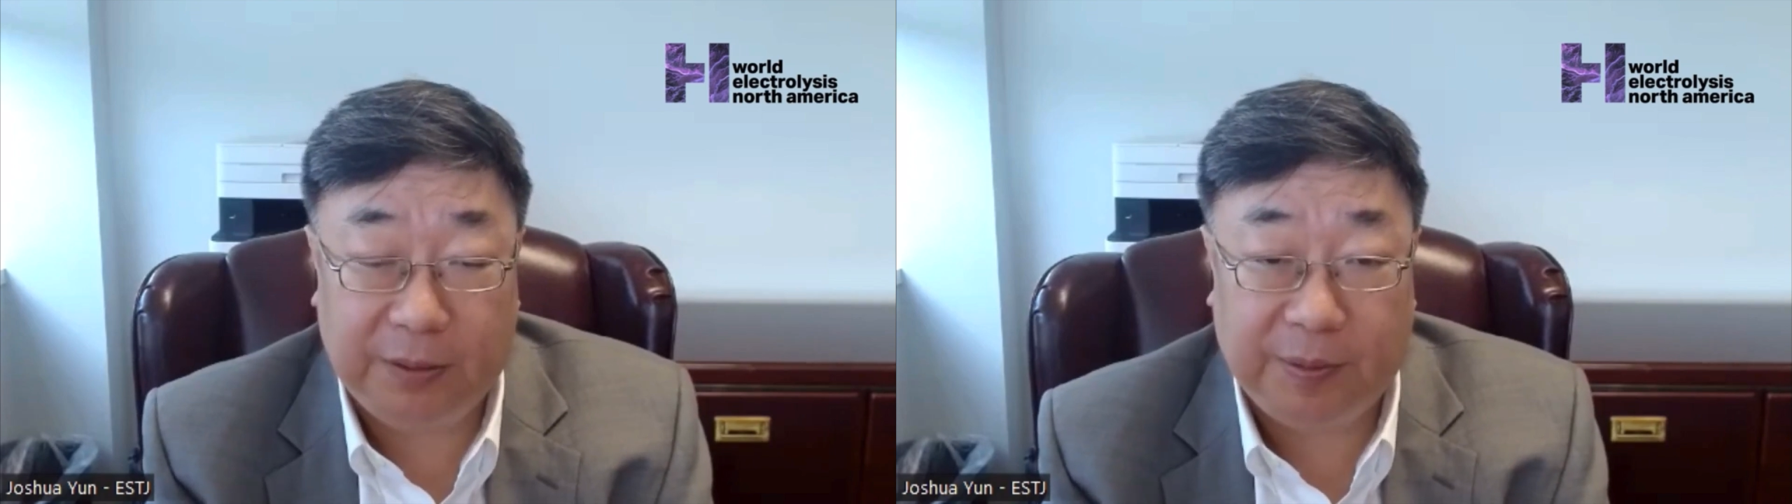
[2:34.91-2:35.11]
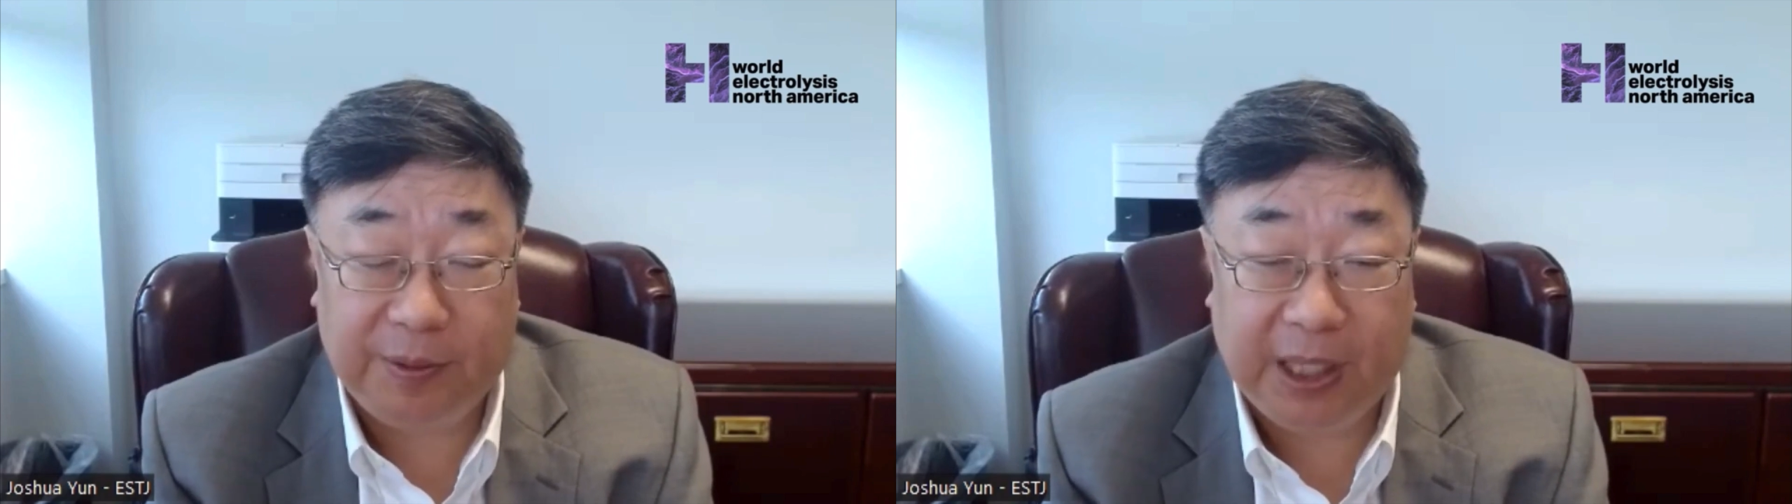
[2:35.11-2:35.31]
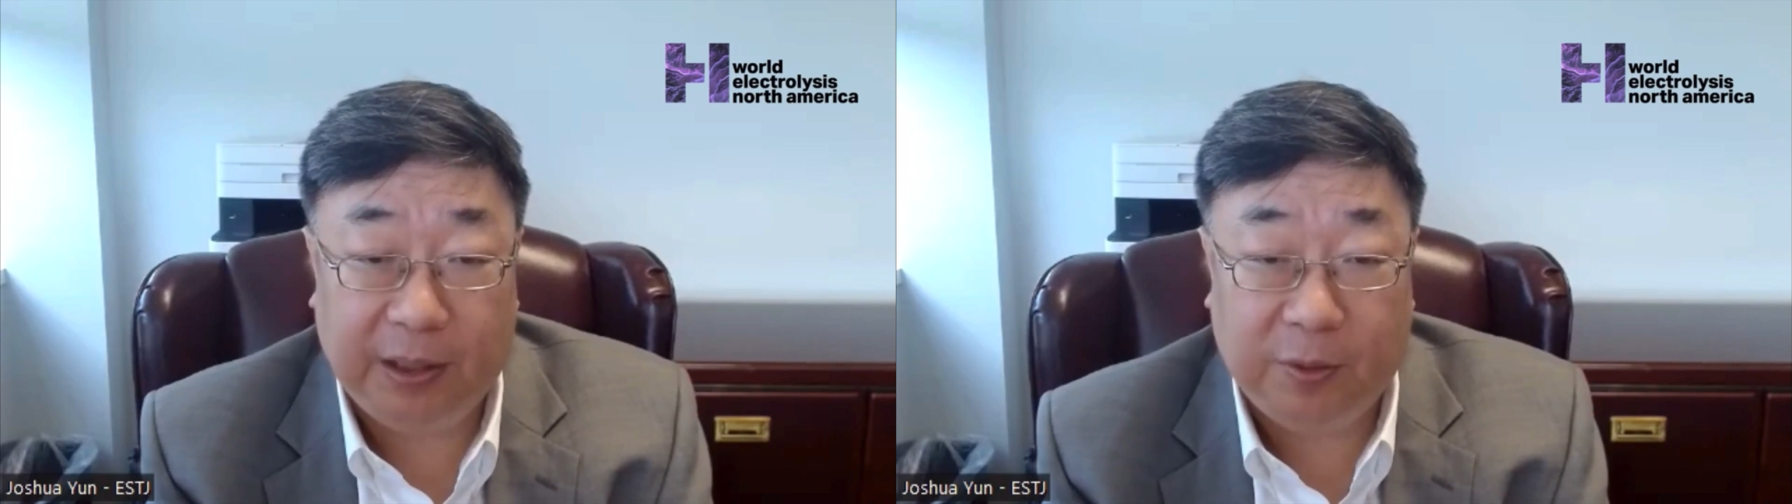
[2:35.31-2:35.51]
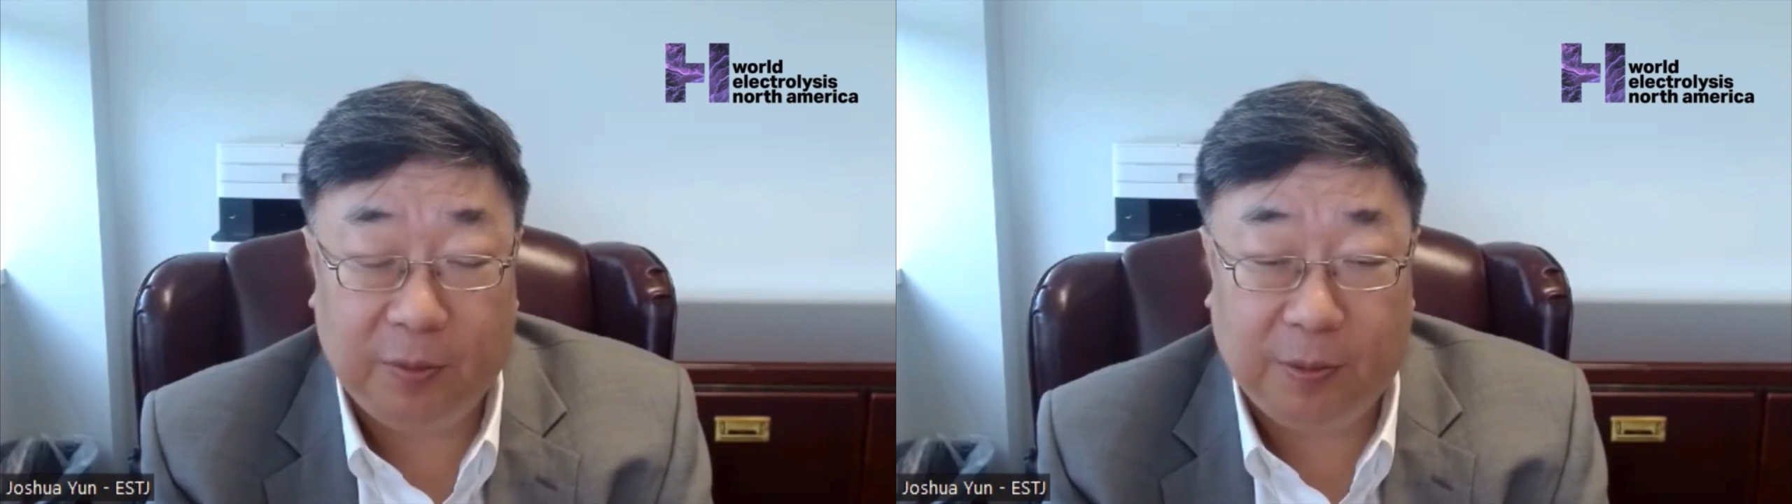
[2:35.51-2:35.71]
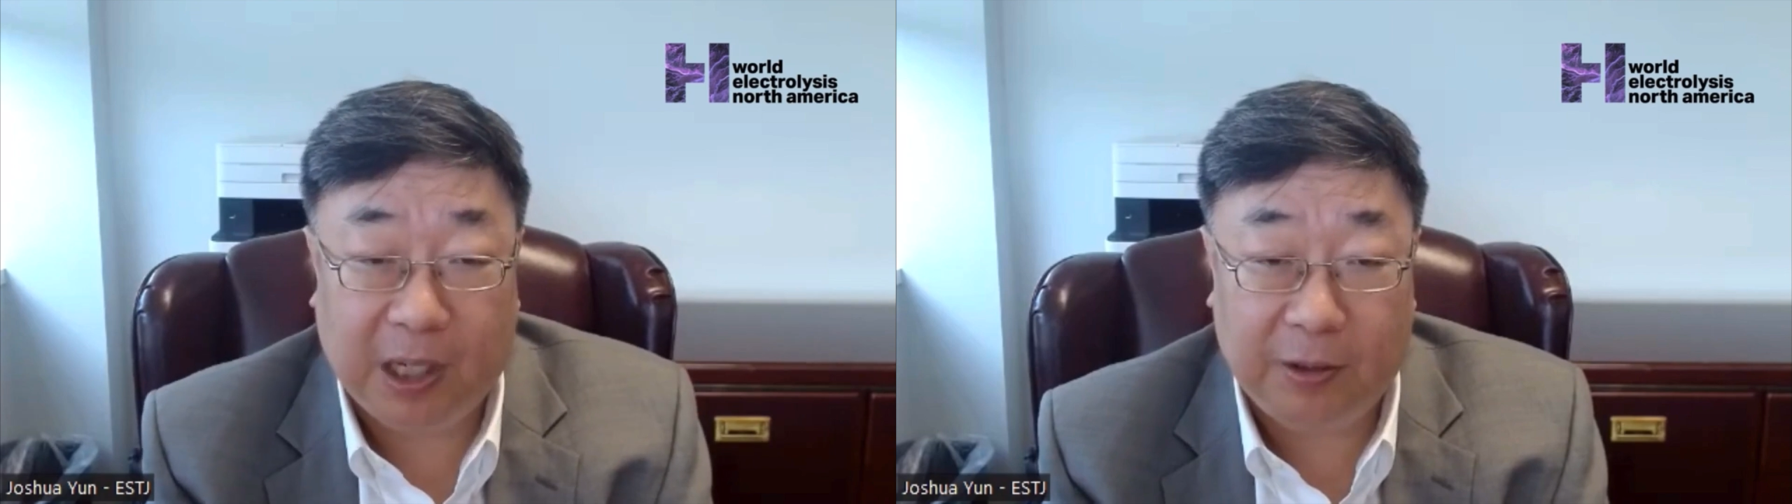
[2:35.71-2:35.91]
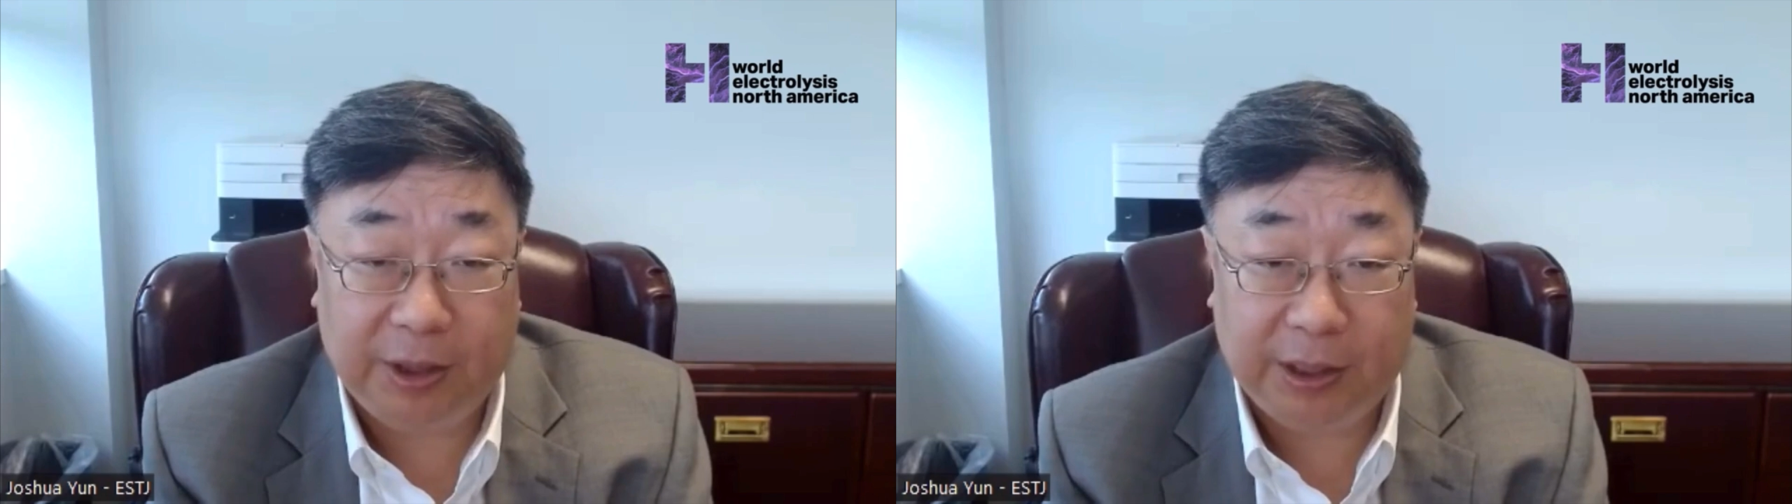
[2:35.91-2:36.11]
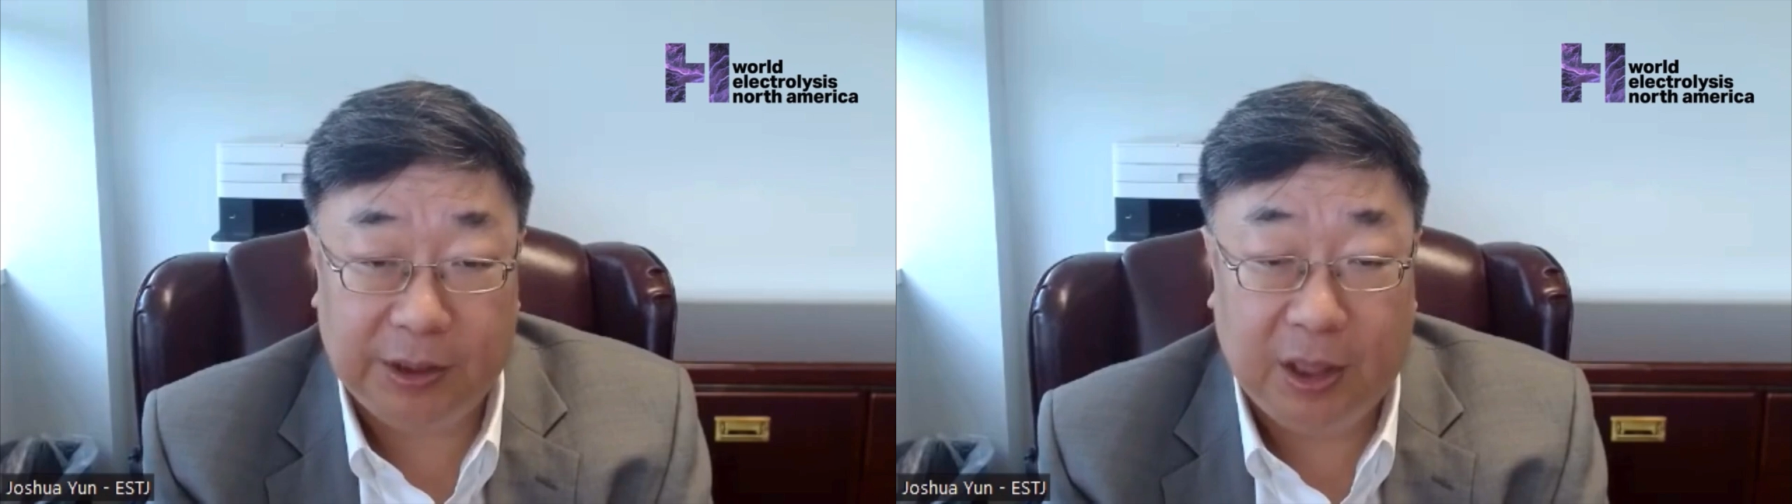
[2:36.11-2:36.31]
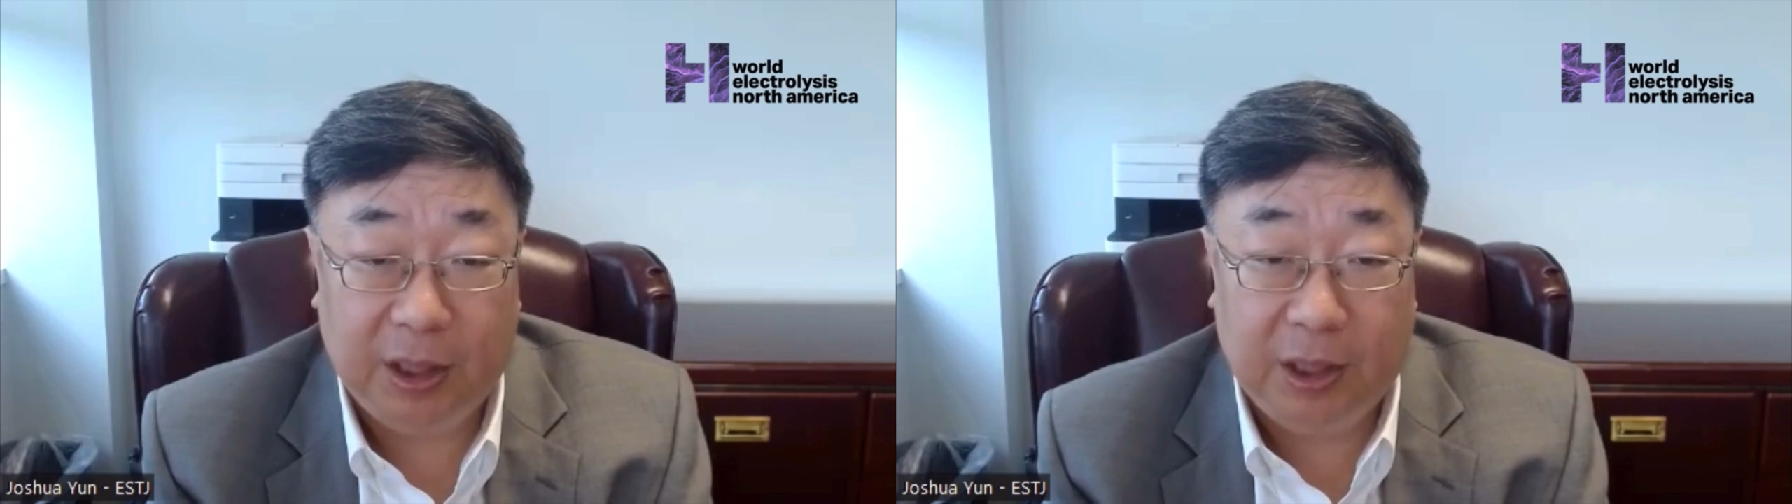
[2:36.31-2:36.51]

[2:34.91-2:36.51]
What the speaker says: or technical prowess